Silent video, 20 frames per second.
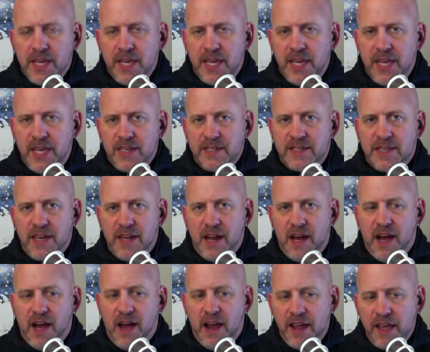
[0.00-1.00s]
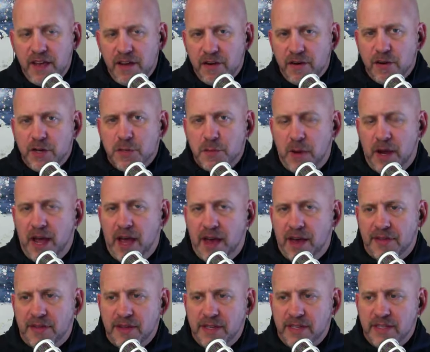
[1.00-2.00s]
is that I encourage my
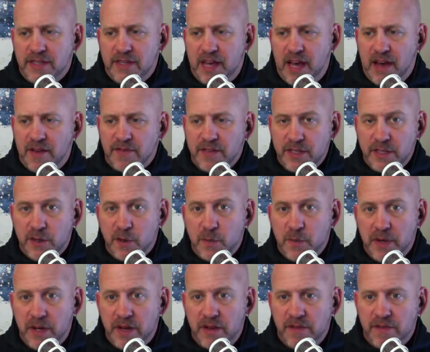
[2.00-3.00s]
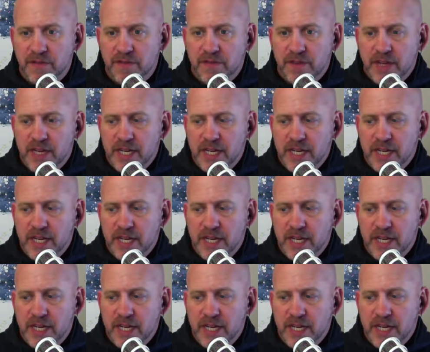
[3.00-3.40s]
athletes to have a little bit of